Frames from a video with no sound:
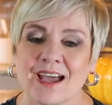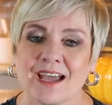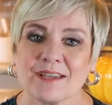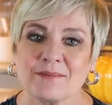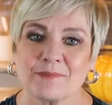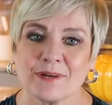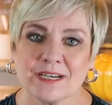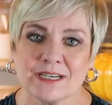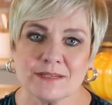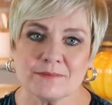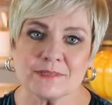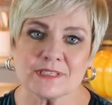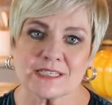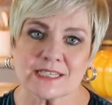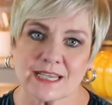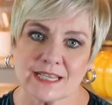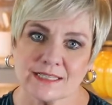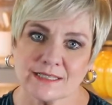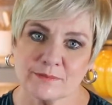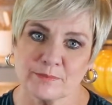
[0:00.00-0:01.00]
Hi, my name is
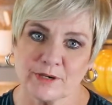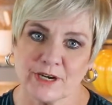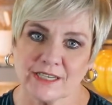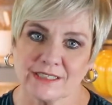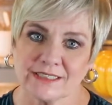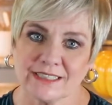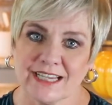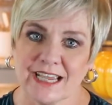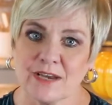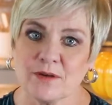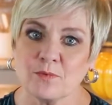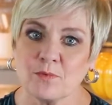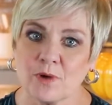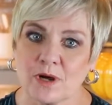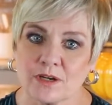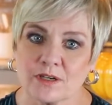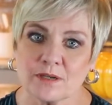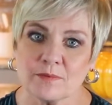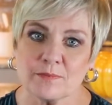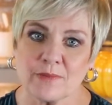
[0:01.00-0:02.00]
Kelly Bradley and
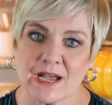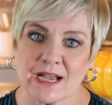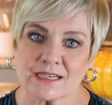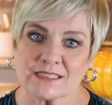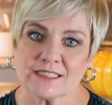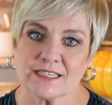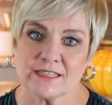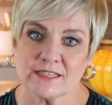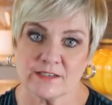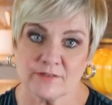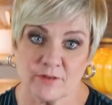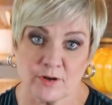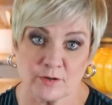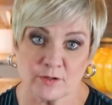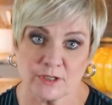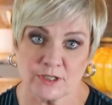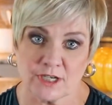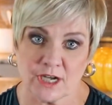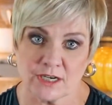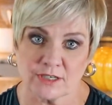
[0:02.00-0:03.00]
welcome back to The
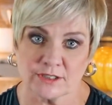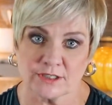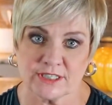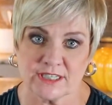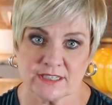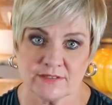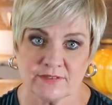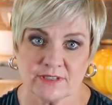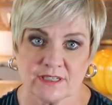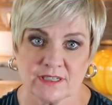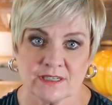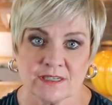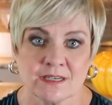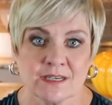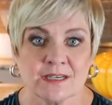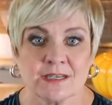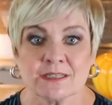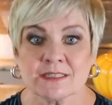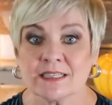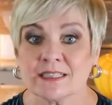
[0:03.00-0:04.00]
Devoted Daughter T V.
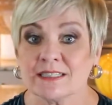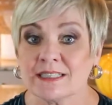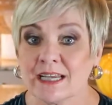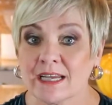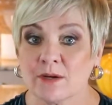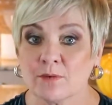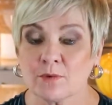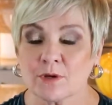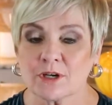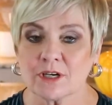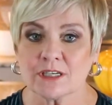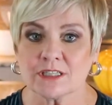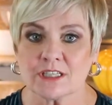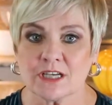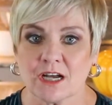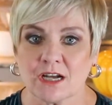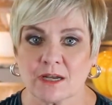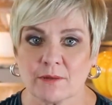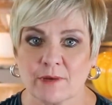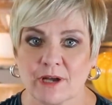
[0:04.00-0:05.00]
Today we're going to
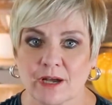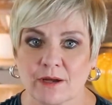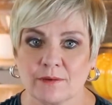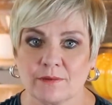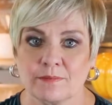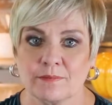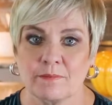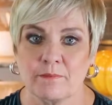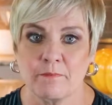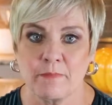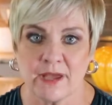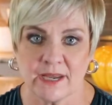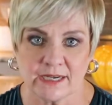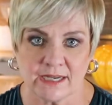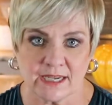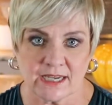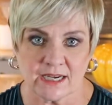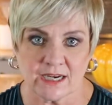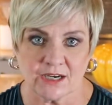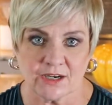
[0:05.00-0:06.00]
talk about
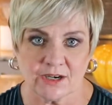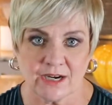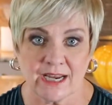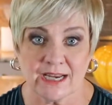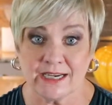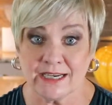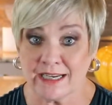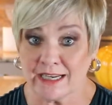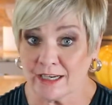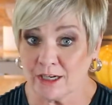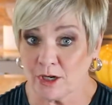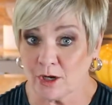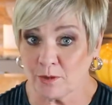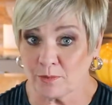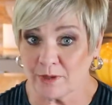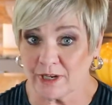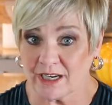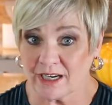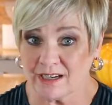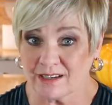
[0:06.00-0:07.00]
Medicare and
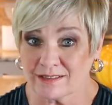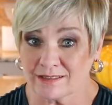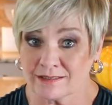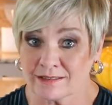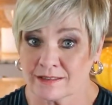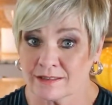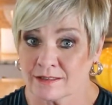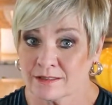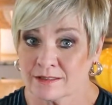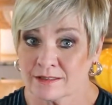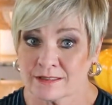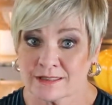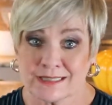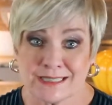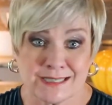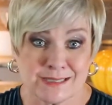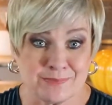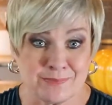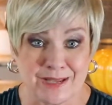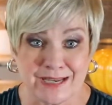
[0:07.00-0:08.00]
in-home care.
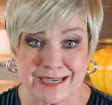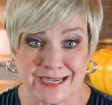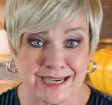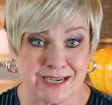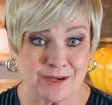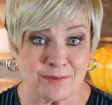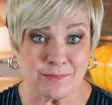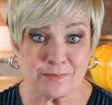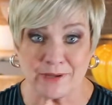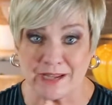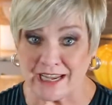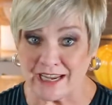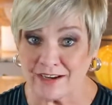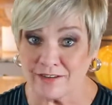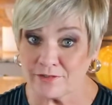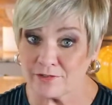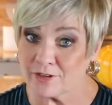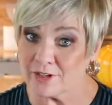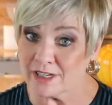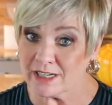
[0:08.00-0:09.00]
Does Medicare pay
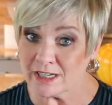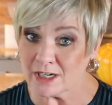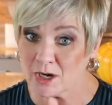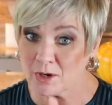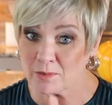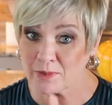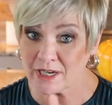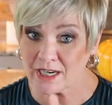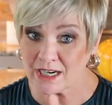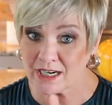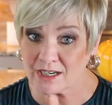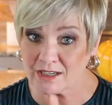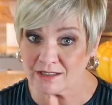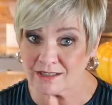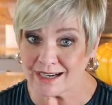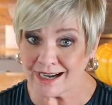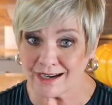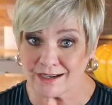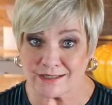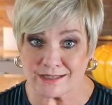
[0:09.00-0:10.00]
for in-home care?
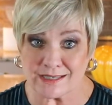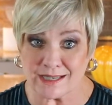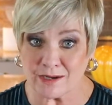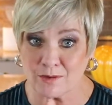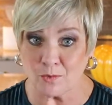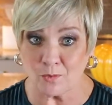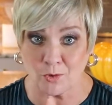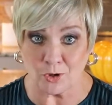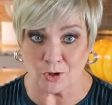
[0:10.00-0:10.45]
How does that